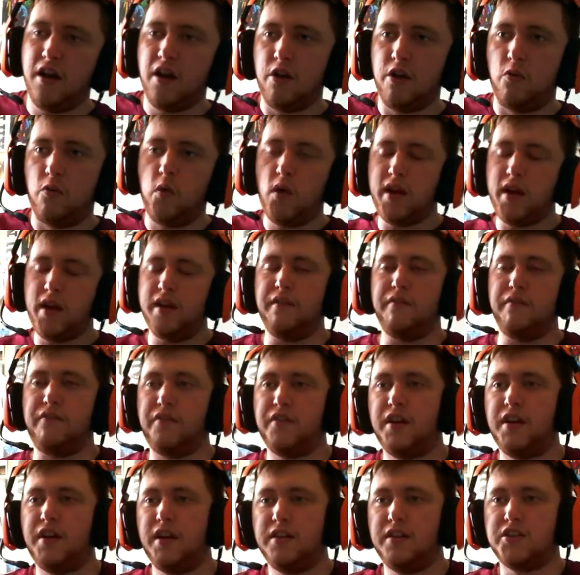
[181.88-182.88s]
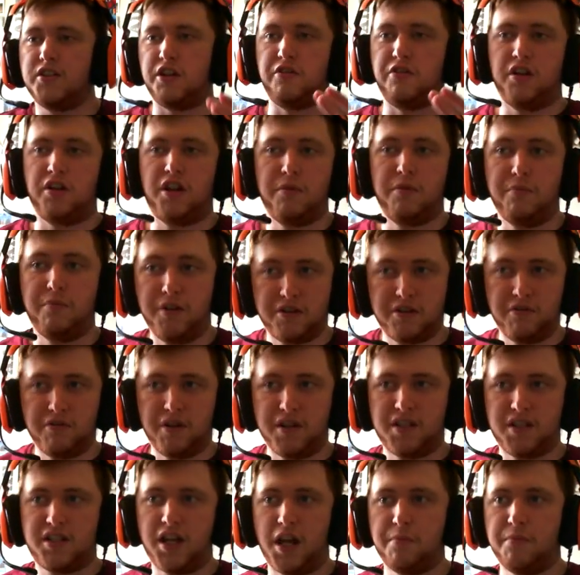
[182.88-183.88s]
with Sony Computer
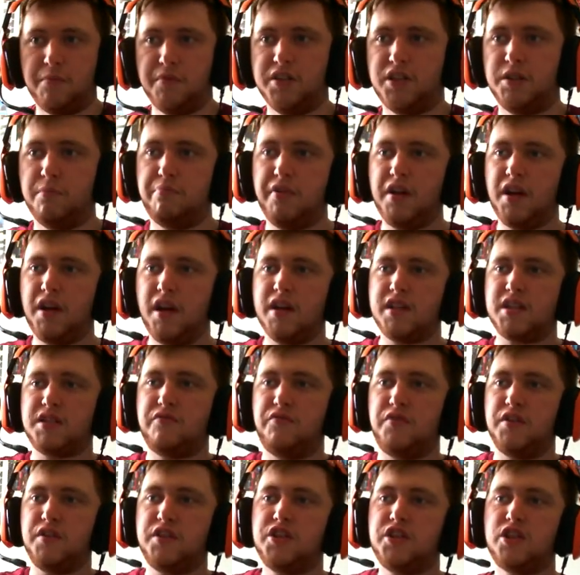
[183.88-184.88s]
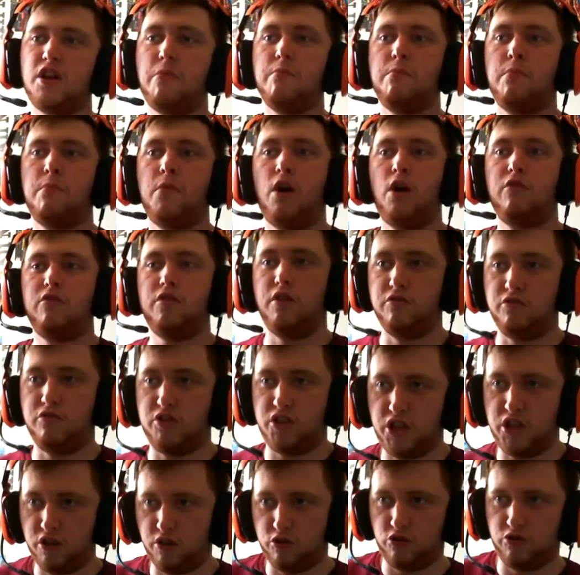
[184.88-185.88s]
Entertainment to bring us the Tomorrow
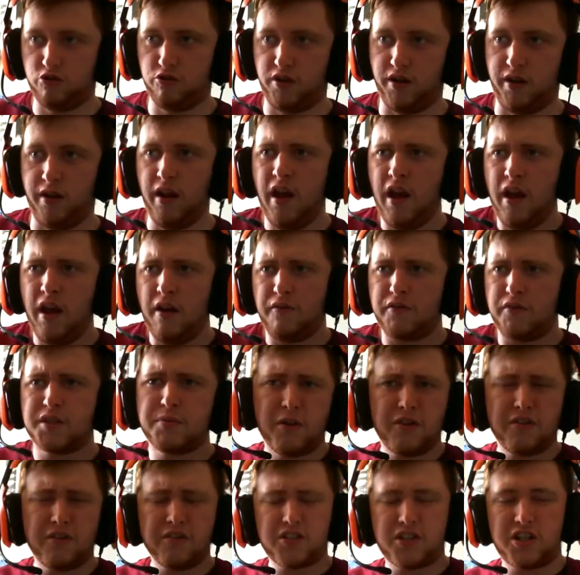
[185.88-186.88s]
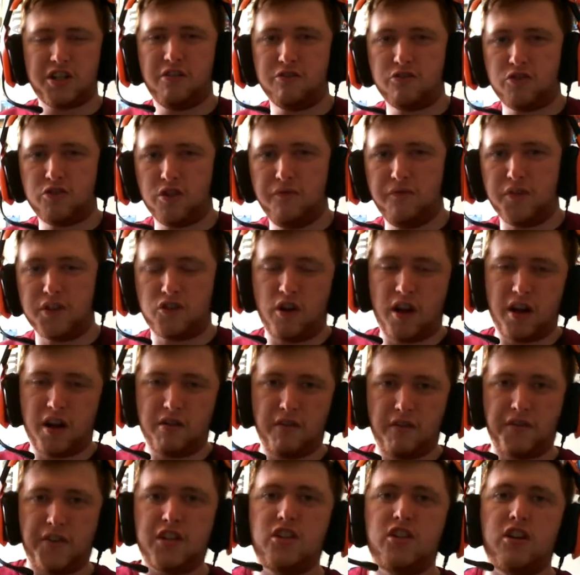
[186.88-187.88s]
Children. The Tomorrow Children, the trailer
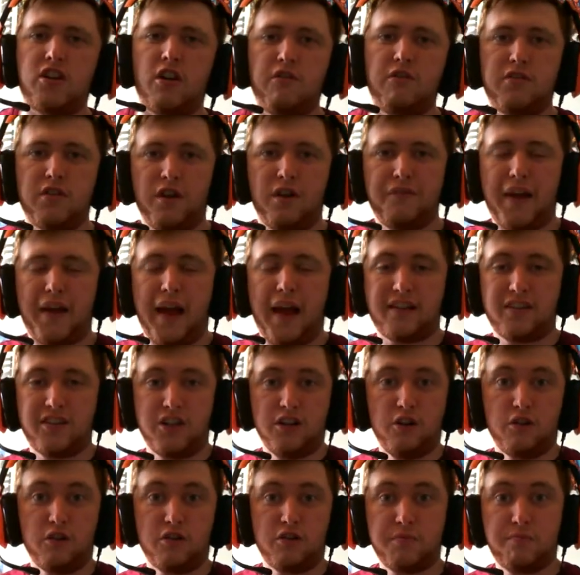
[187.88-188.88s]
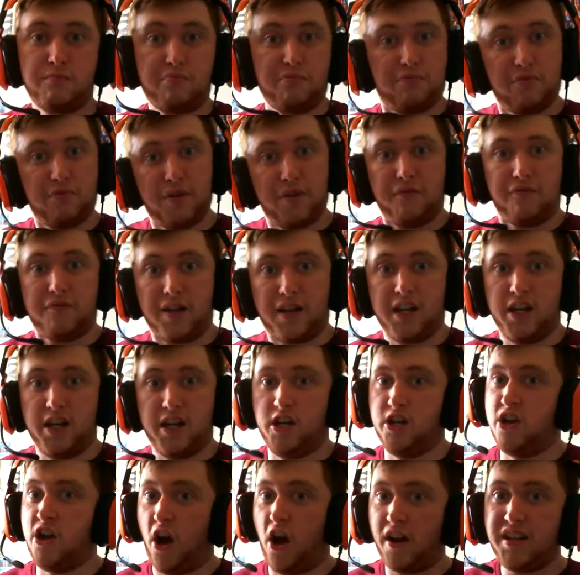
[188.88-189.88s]
they showed off actually looks pretty
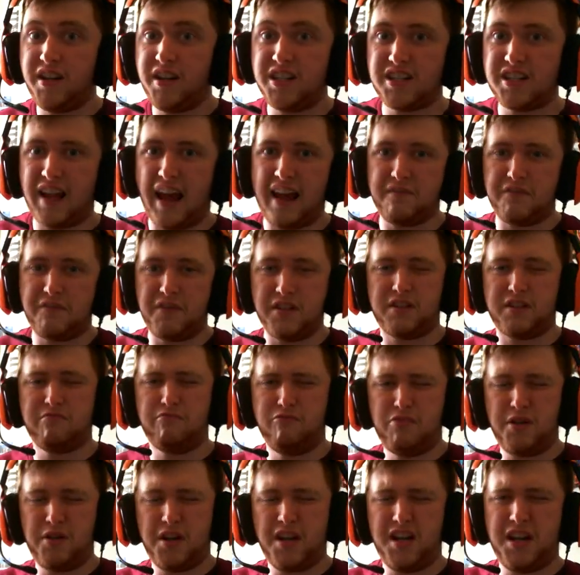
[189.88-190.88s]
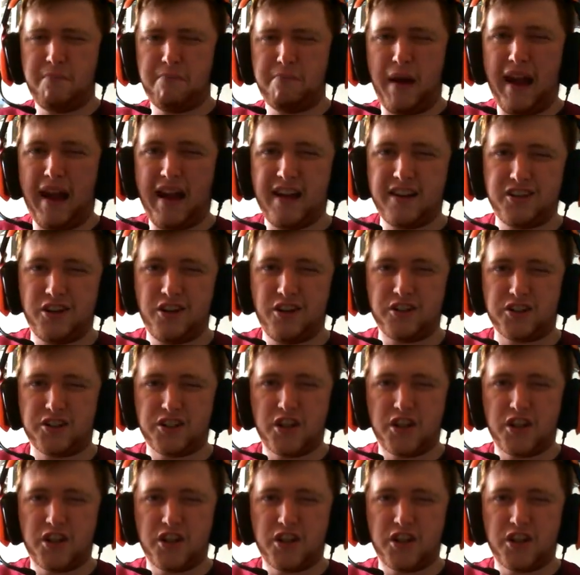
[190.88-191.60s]
friggin' nice. It had this really badass